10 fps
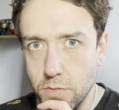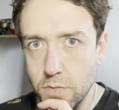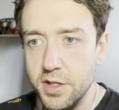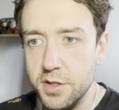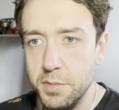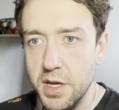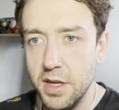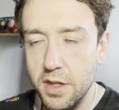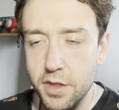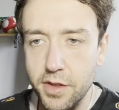Let's
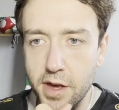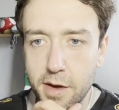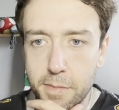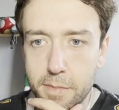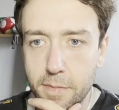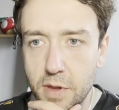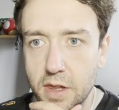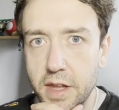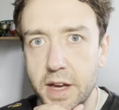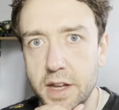make them
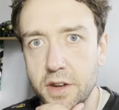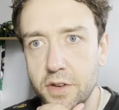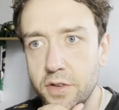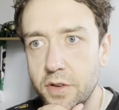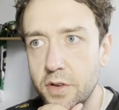land